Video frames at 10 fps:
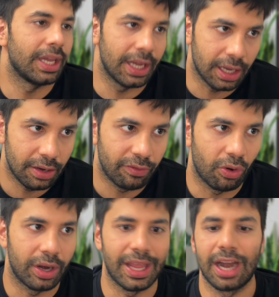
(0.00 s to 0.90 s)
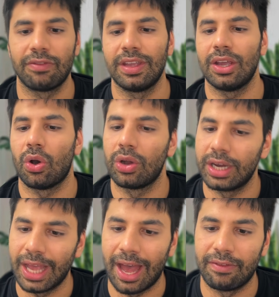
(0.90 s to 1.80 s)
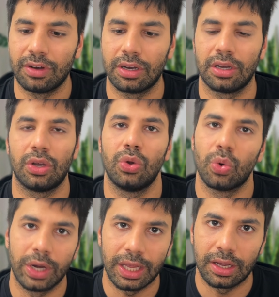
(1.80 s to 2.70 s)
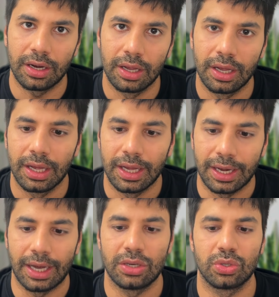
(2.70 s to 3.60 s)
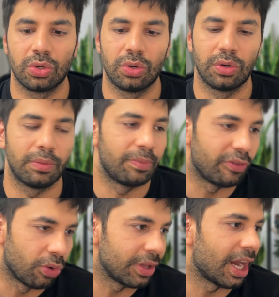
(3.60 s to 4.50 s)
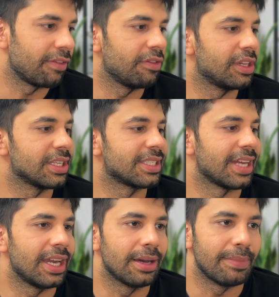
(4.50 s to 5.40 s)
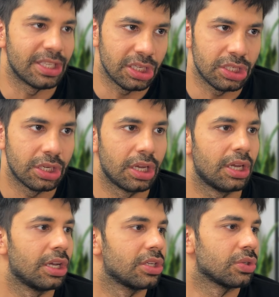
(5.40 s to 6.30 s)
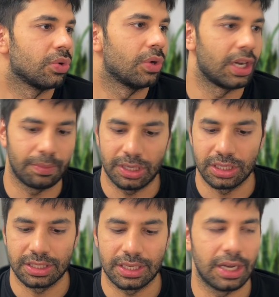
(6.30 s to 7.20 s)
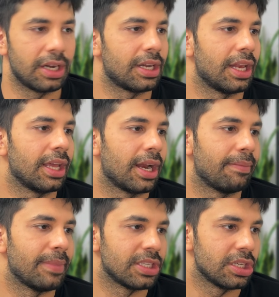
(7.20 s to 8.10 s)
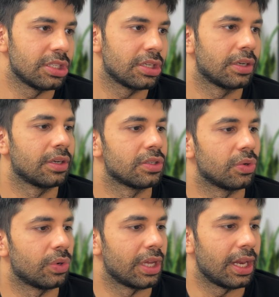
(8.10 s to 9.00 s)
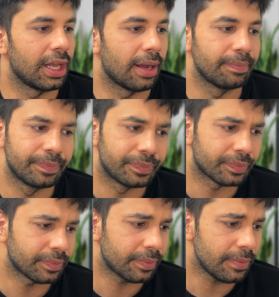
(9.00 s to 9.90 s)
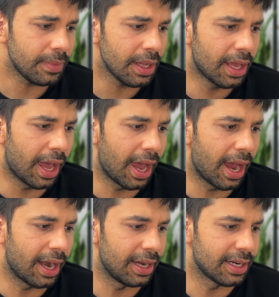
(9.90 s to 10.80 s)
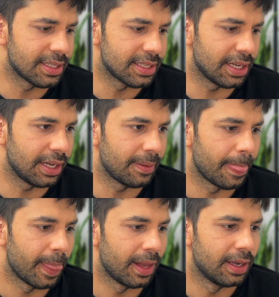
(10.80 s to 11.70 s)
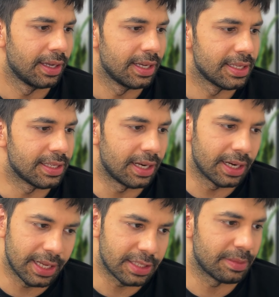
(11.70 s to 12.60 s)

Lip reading: here for that, we already have a node here, right? So before that, we will just send a message. So let me just send a Telegram message. So Telegram, and let's say send a text